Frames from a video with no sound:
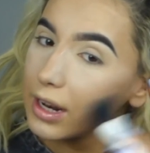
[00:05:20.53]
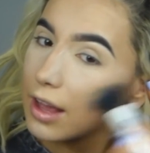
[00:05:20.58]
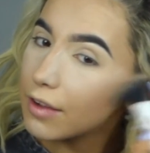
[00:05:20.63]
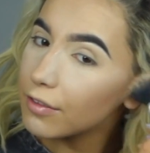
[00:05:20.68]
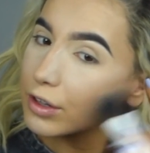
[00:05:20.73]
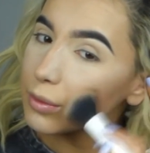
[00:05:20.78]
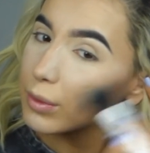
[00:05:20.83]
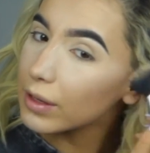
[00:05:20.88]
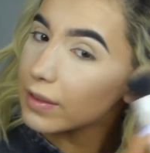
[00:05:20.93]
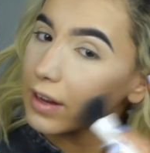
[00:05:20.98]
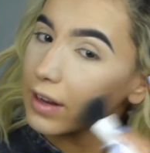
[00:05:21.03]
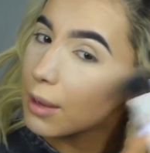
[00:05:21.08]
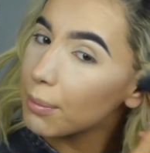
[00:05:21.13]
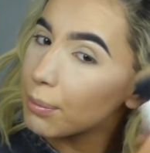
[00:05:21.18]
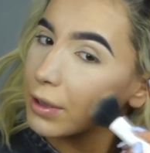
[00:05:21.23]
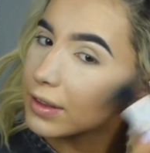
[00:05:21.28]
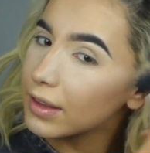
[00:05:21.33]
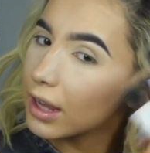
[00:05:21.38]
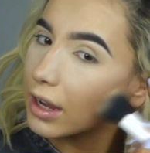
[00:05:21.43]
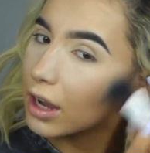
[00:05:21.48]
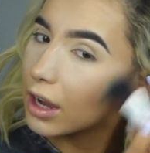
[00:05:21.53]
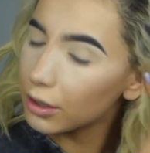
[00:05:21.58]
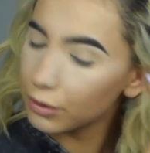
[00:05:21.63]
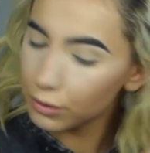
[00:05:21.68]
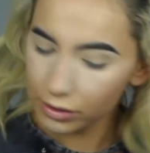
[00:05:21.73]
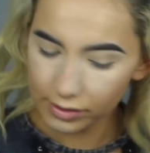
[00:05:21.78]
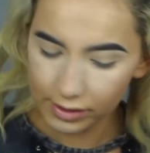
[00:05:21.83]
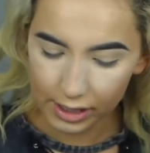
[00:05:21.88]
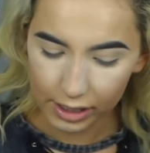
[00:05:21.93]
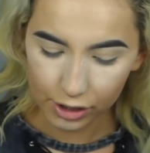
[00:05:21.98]
everywhere that I put that contour
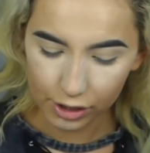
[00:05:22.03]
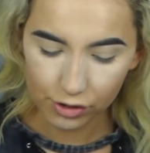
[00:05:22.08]
stick,